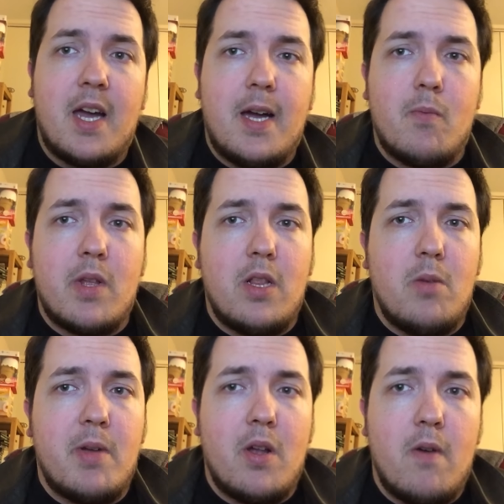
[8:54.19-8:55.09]
Went a
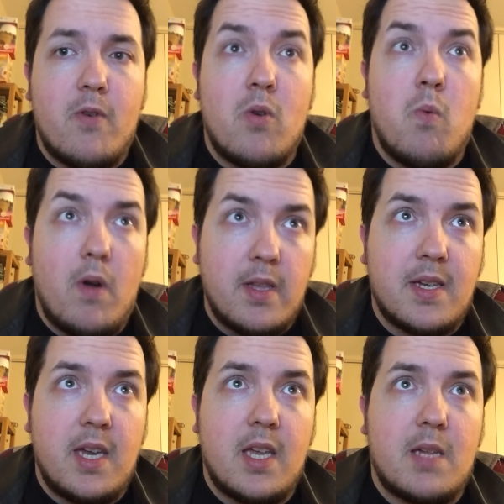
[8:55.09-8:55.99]
little bit over once
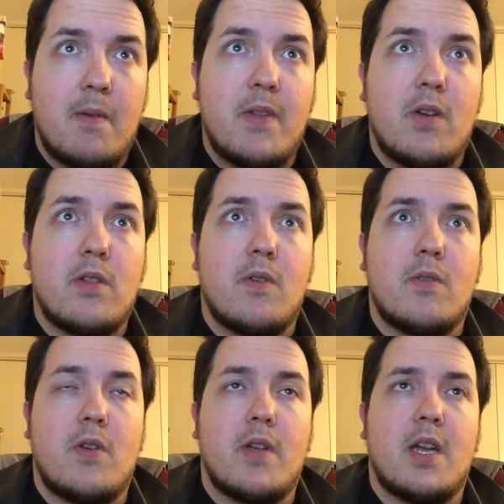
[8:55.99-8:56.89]
again because my videos are
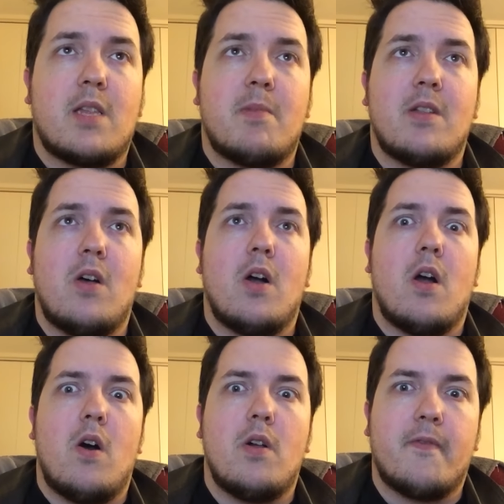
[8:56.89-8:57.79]
turning out to be long
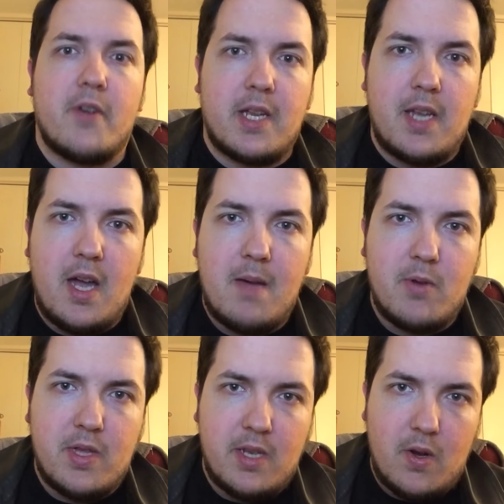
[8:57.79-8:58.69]
all the freaking time,
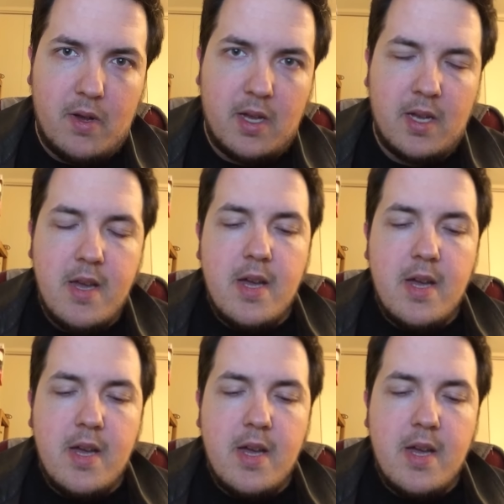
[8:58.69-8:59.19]
which is annoying.